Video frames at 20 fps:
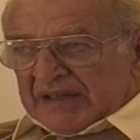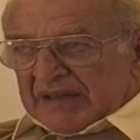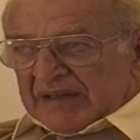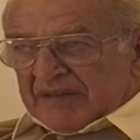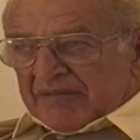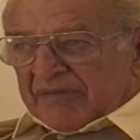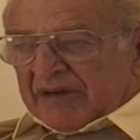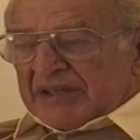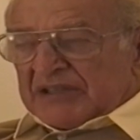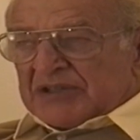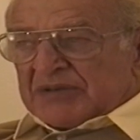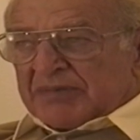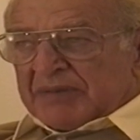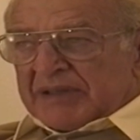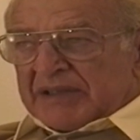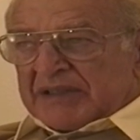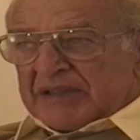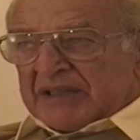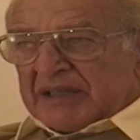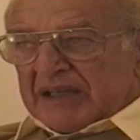
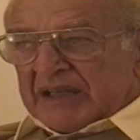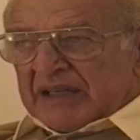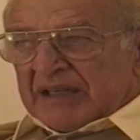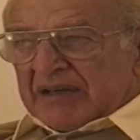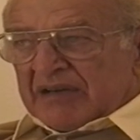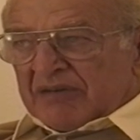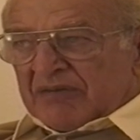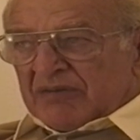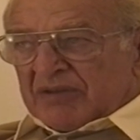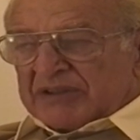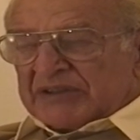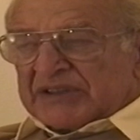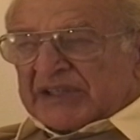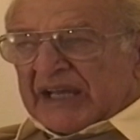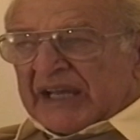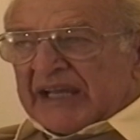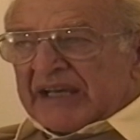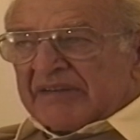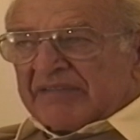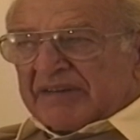Regiment was
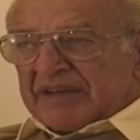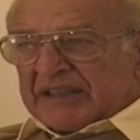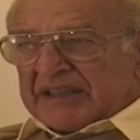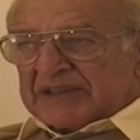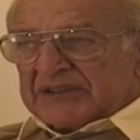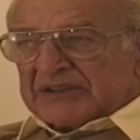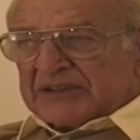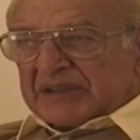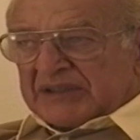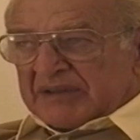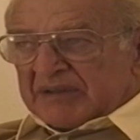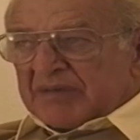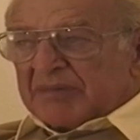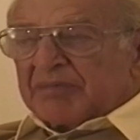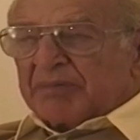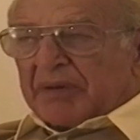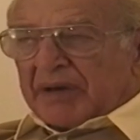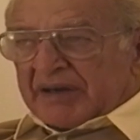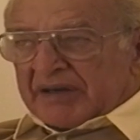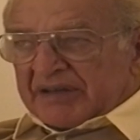ahead of us,
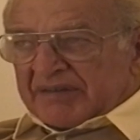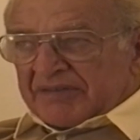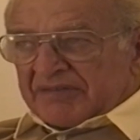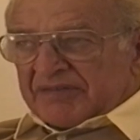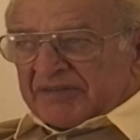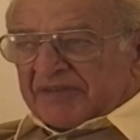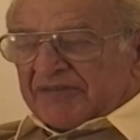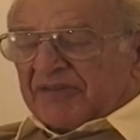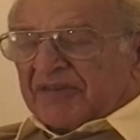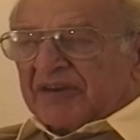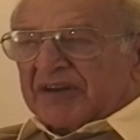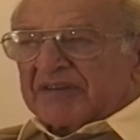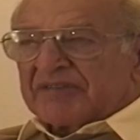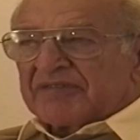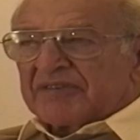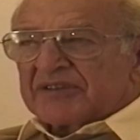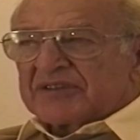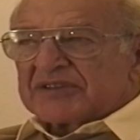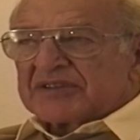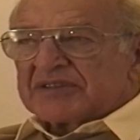and part of the
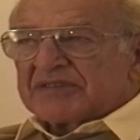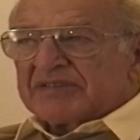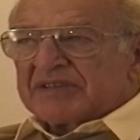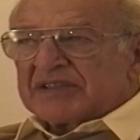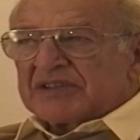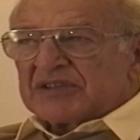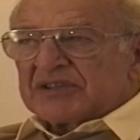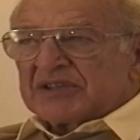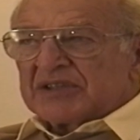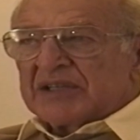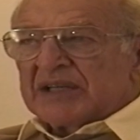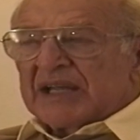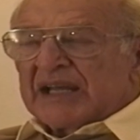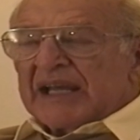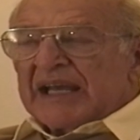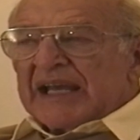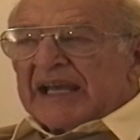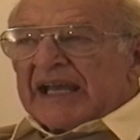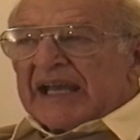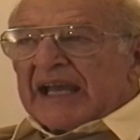41st Division,
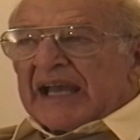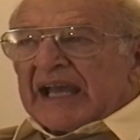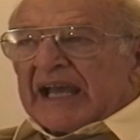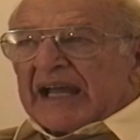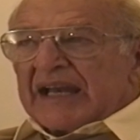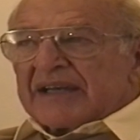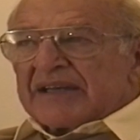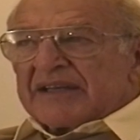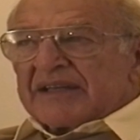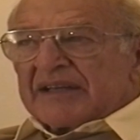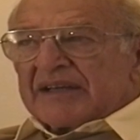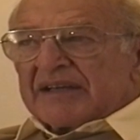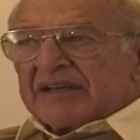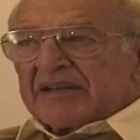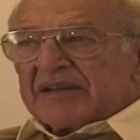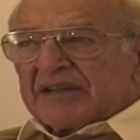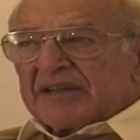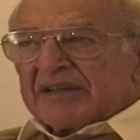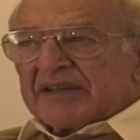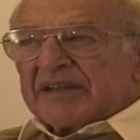and
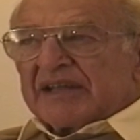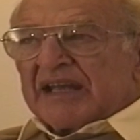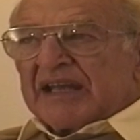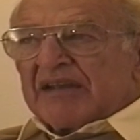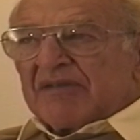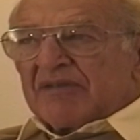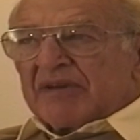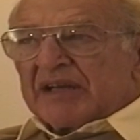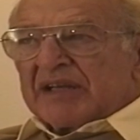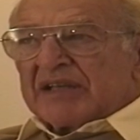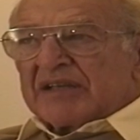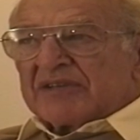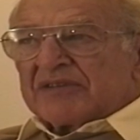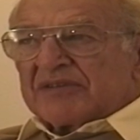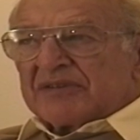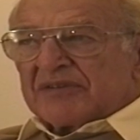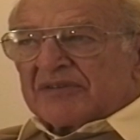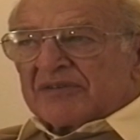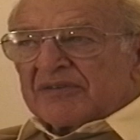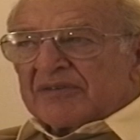they went
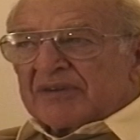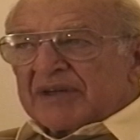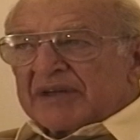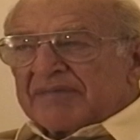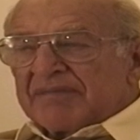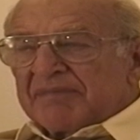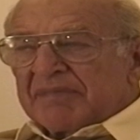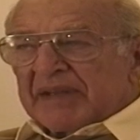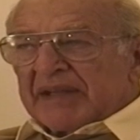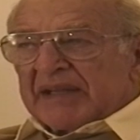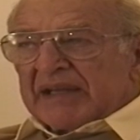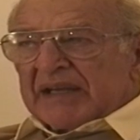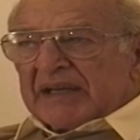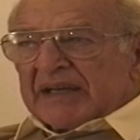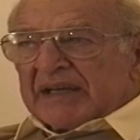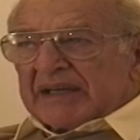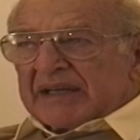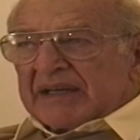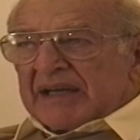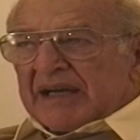into
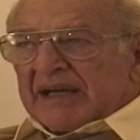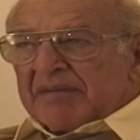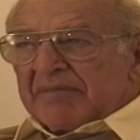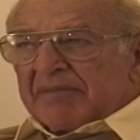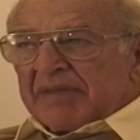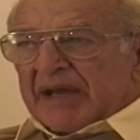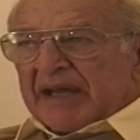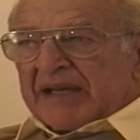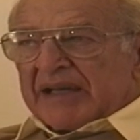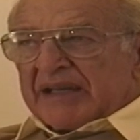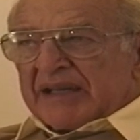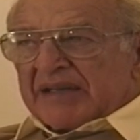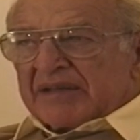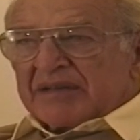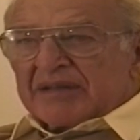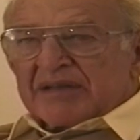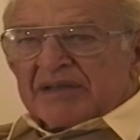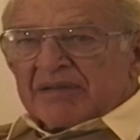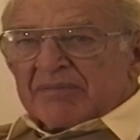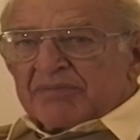combat
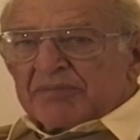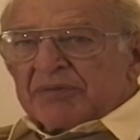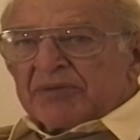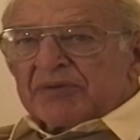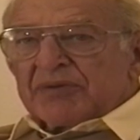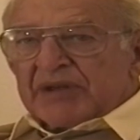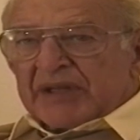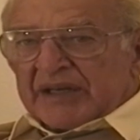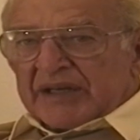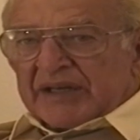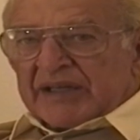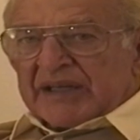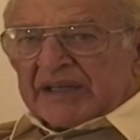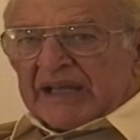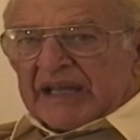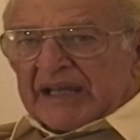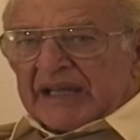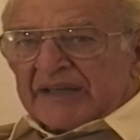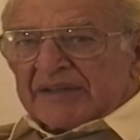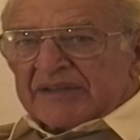at Boona,
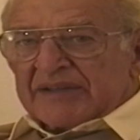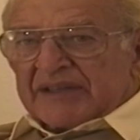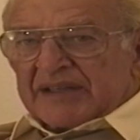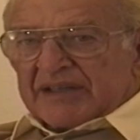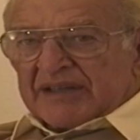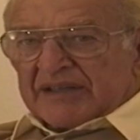and